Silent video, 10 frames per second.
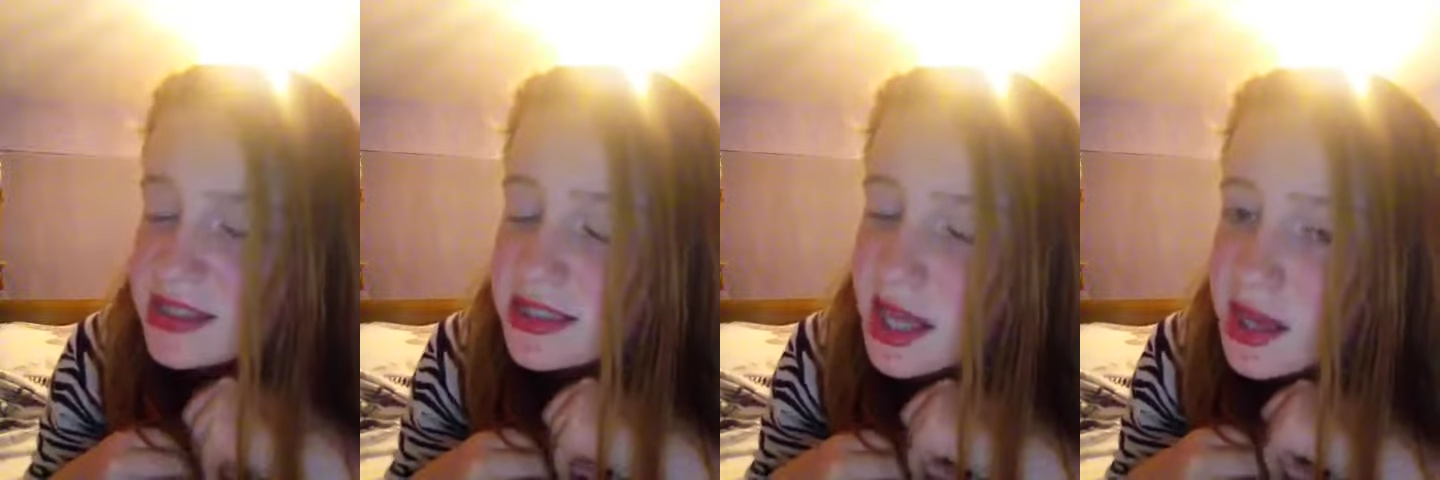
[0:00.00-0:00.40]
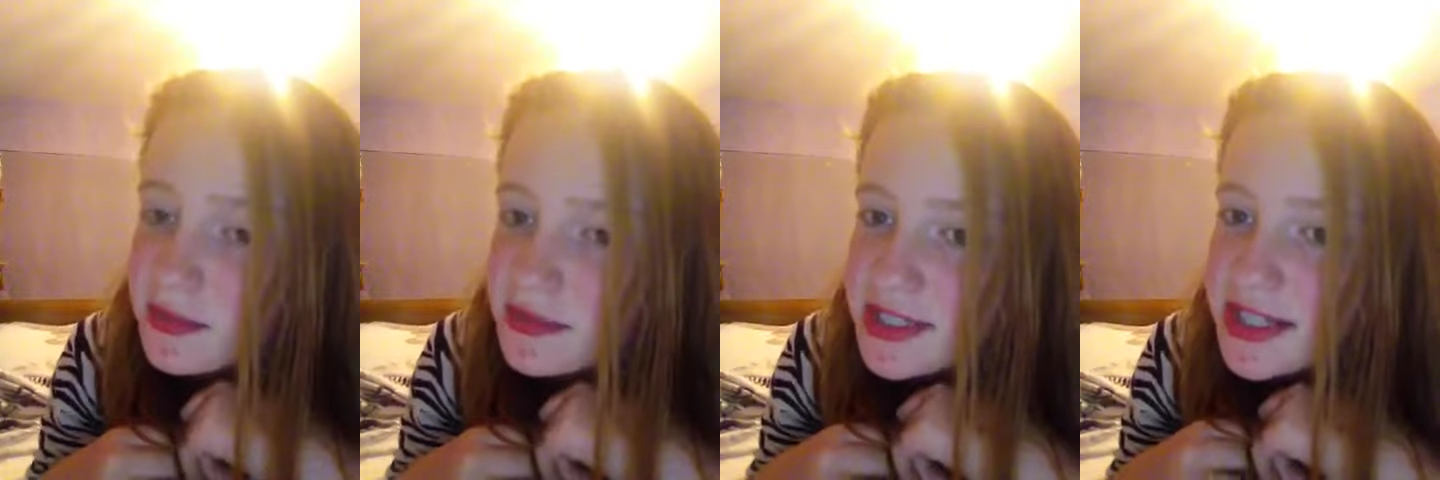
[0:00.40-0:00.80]

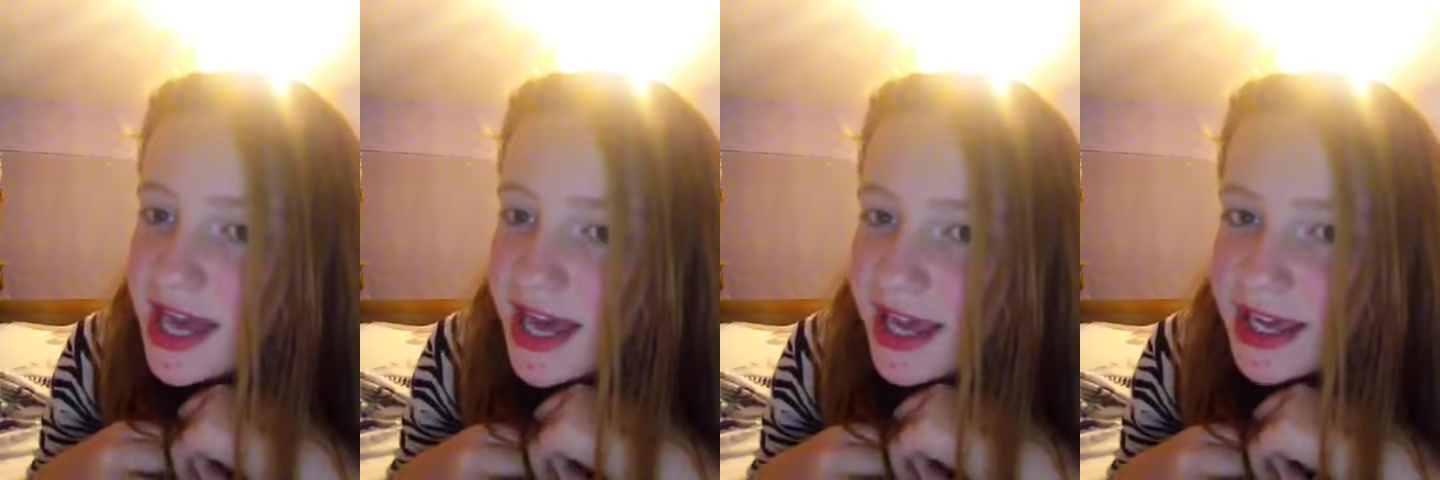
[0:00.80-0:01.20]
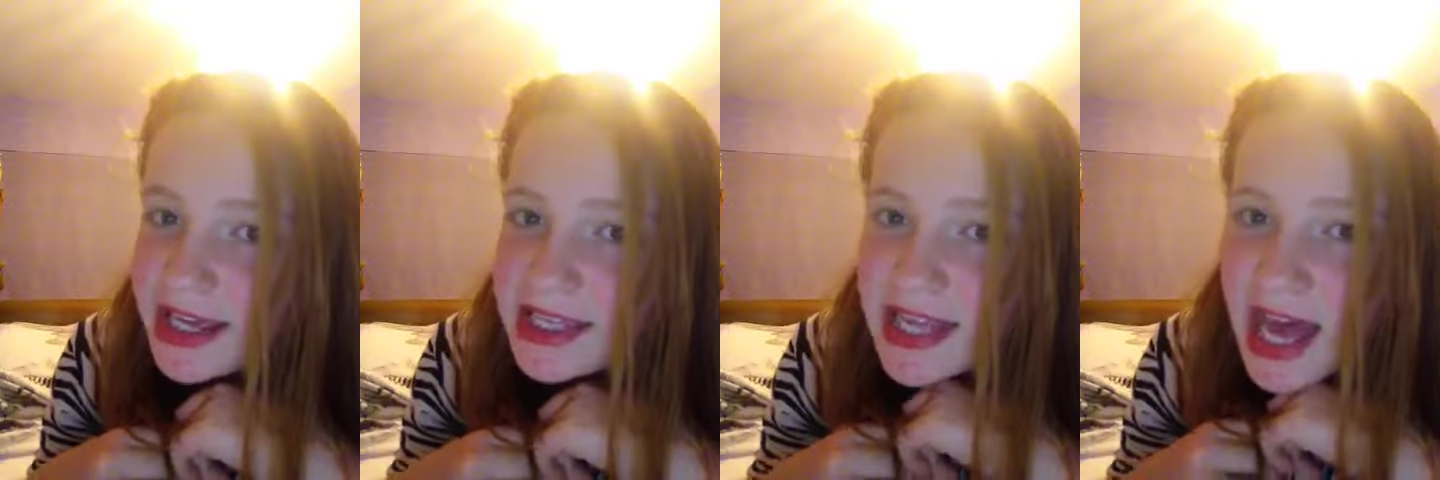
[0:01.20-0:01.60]
Some
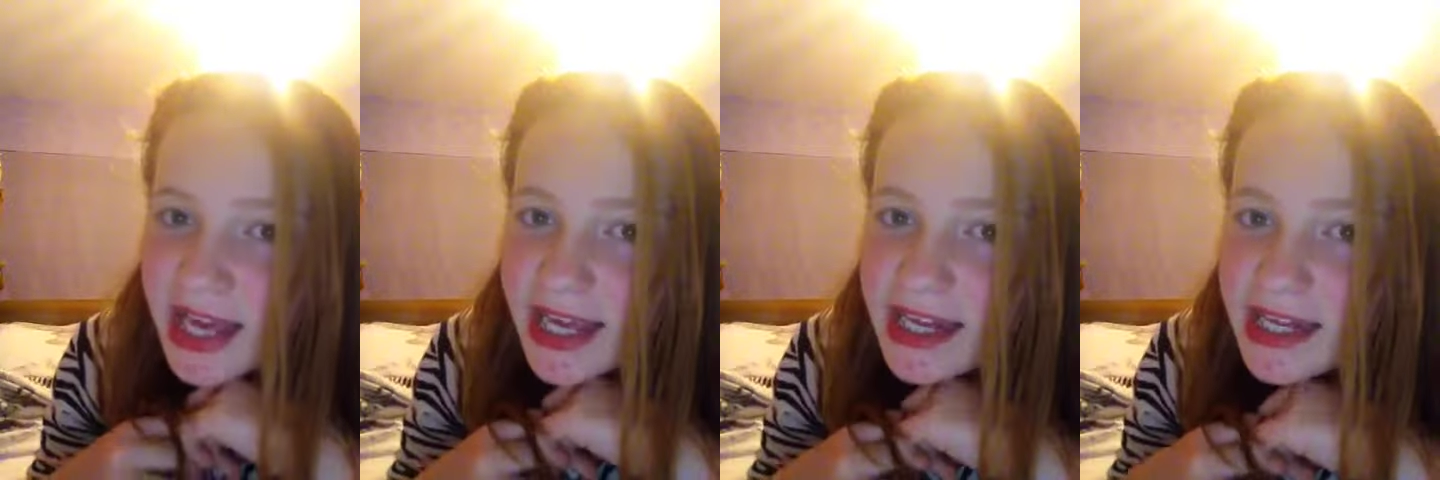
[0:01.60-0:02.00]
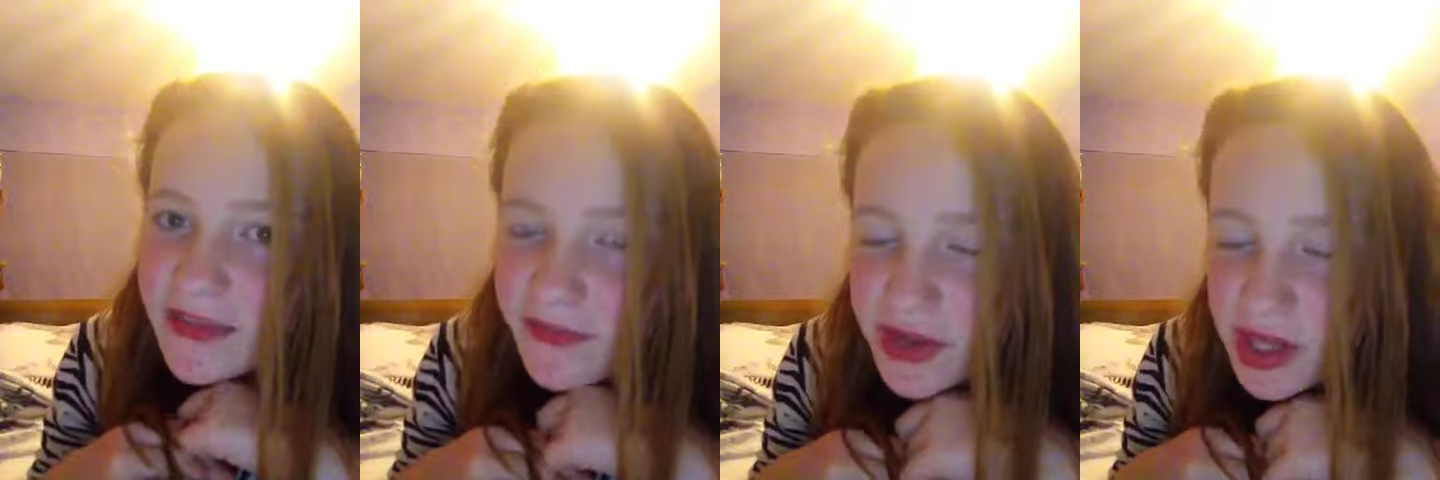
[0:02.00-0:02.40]
days I can't
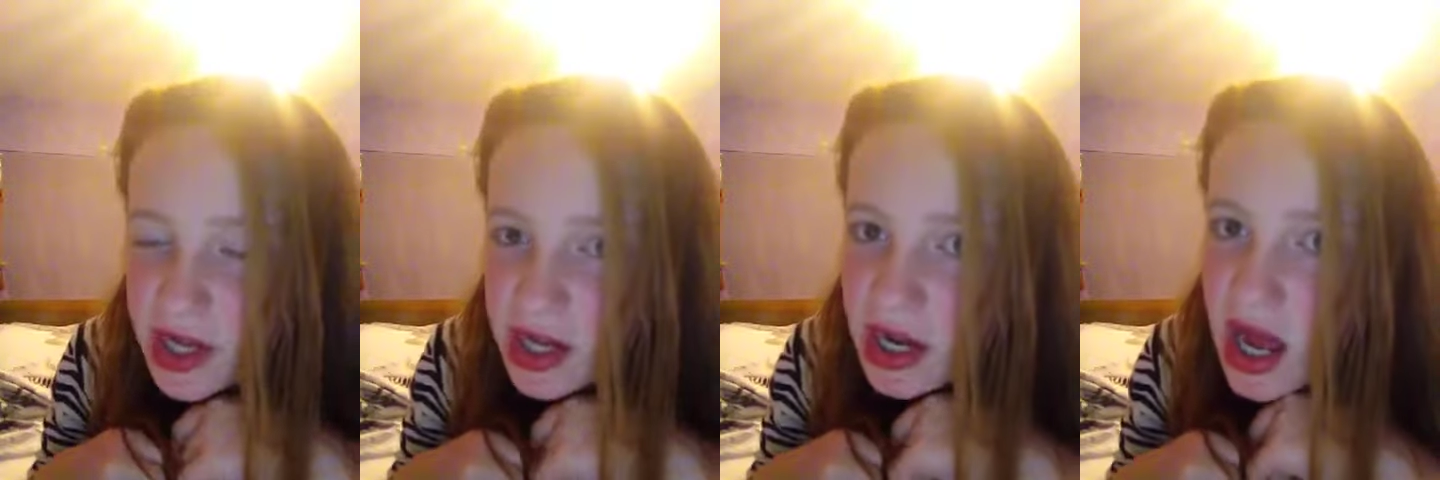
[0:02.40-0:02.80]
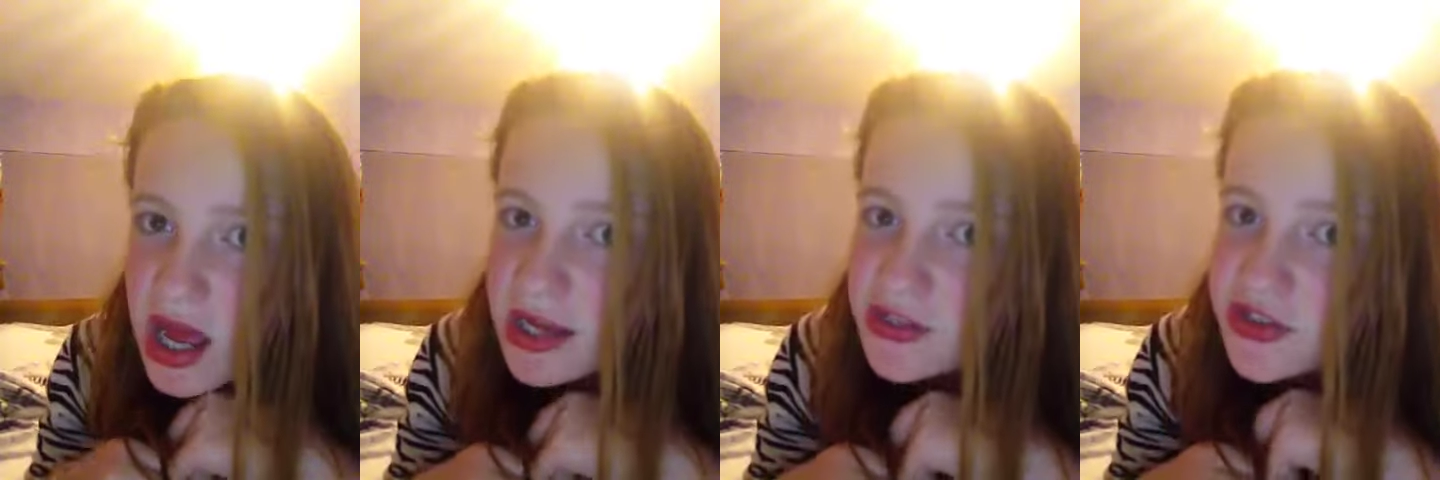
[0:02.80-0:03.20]
even
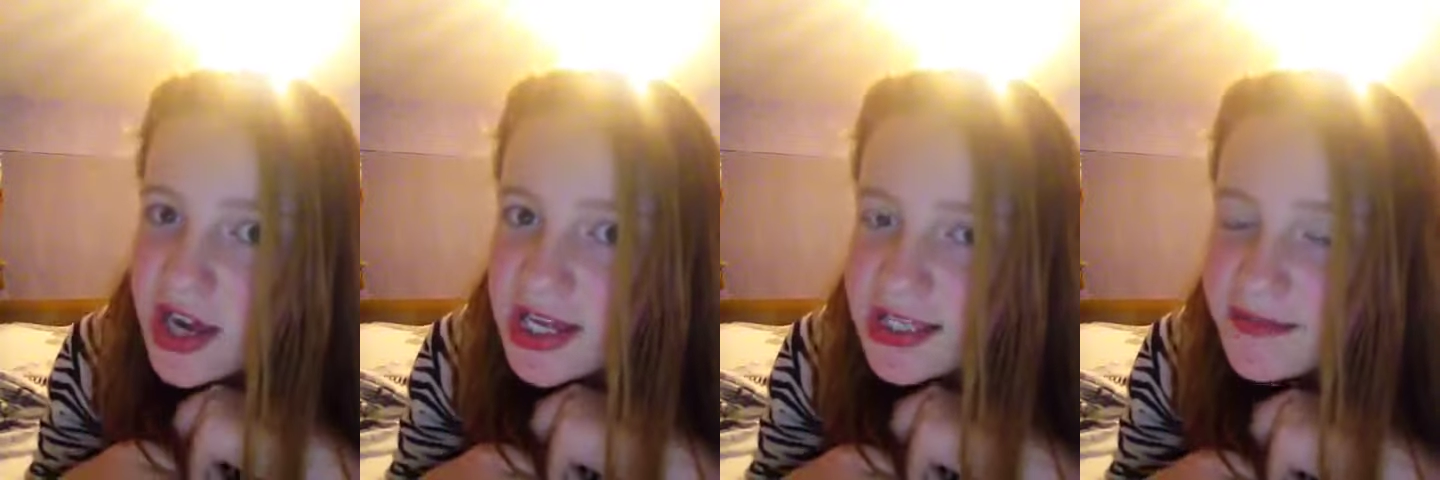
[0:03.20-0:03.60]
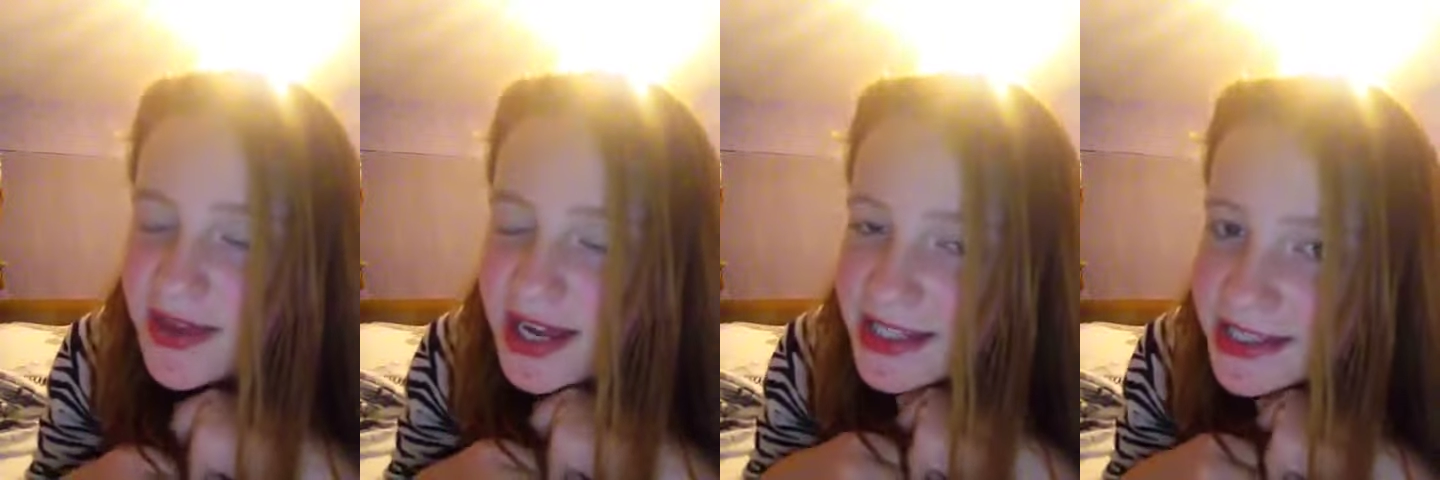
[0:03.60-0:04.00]
trust
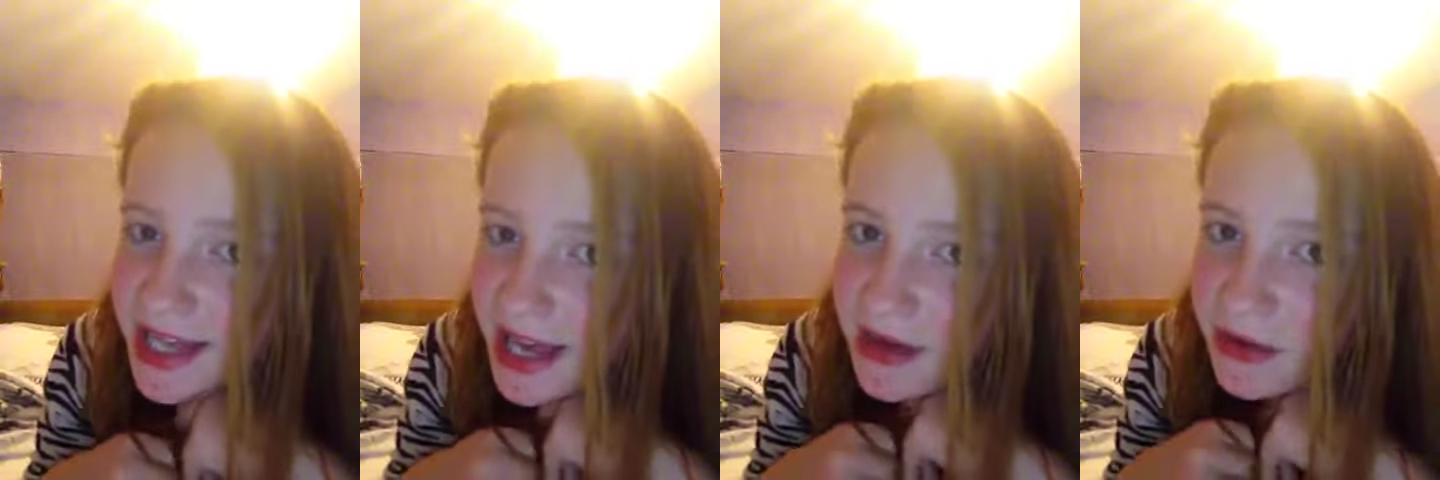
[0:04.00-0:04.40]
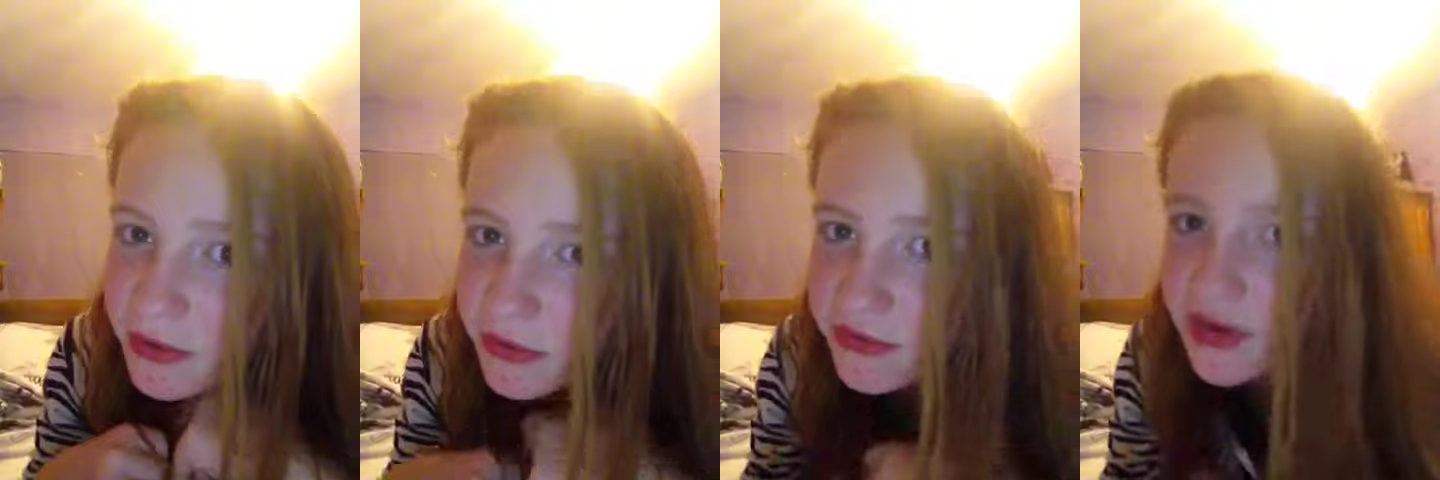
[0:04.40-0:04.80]
myself.